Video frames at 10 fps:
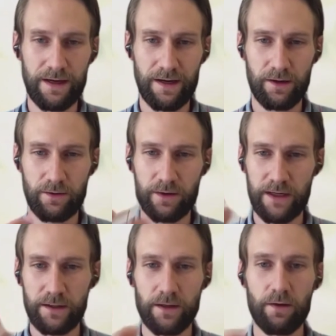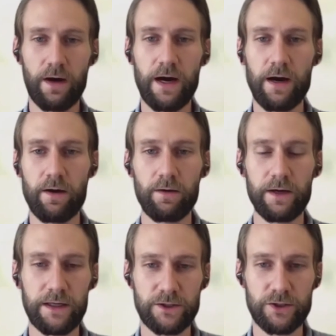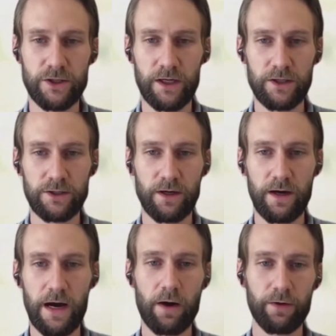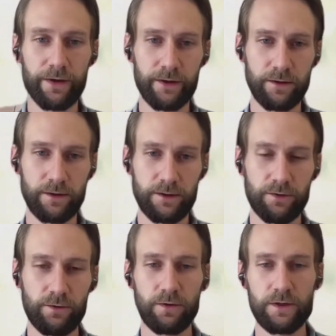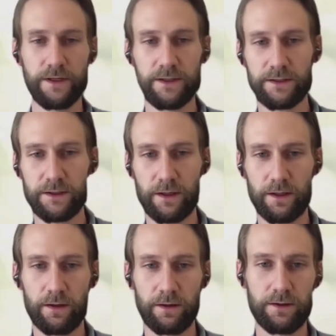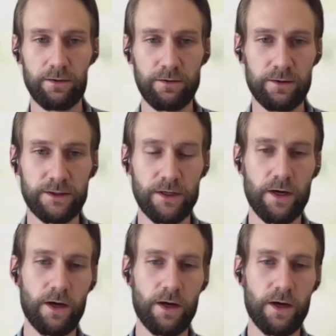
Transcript: great know-how and exchange or how the tool is used,